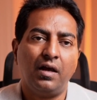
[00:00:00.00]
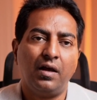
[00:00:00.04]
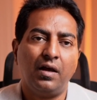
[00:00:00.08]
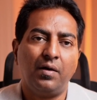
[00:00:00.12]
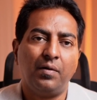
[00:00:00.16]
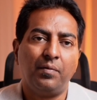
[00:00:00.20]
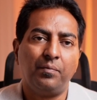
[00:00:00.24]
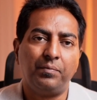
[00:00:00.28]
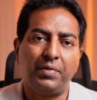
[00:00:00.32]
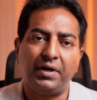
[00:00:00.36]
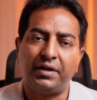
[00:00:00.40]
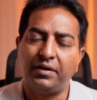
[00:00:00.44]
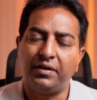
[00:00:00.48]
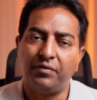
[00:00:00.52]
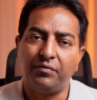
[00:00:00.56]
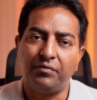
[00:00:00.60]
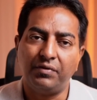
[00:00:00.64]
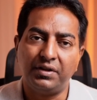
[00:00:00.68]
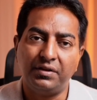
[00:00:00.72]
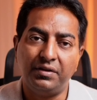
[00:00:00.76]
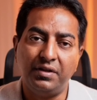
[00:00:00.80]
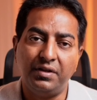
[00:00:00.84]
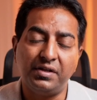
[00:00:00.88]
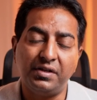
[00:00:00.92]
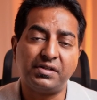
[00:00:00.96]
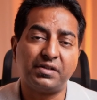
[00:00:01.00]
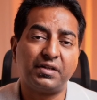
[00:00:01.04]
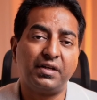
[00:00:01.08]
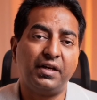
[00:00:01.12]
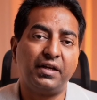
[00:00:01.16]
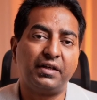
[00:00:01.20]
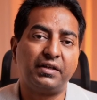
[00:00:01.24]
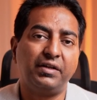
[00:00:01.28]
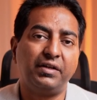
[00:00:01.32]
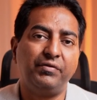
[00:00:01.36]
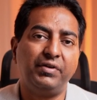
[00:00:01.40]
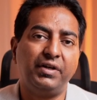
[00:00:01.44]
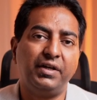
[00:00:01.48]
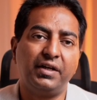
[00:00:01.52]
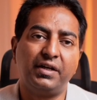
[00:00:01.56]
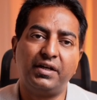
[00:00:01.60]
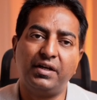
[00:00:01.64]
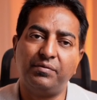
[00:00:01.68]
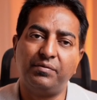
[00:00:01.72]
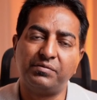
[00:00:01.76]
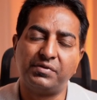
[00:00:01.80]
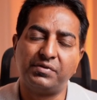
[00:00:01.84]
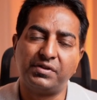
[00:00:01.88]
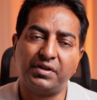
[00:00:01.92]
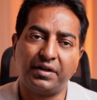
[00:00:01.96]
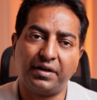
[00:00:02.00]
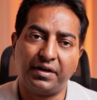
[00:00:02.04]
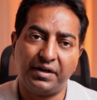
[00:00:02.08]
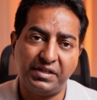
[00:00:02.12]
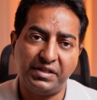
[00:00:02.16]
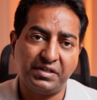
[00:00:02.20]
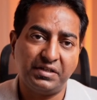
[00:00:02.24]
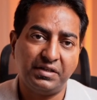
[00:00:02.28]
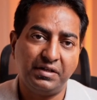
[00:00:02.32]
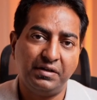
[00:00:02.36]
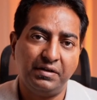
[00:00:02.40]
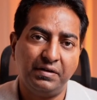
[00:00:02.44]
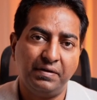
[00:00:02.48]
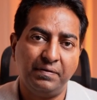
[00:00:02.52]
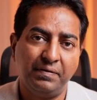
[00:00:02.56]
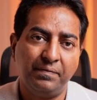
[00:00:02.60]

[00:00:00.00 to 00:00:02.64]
But with this connectivity comes risk.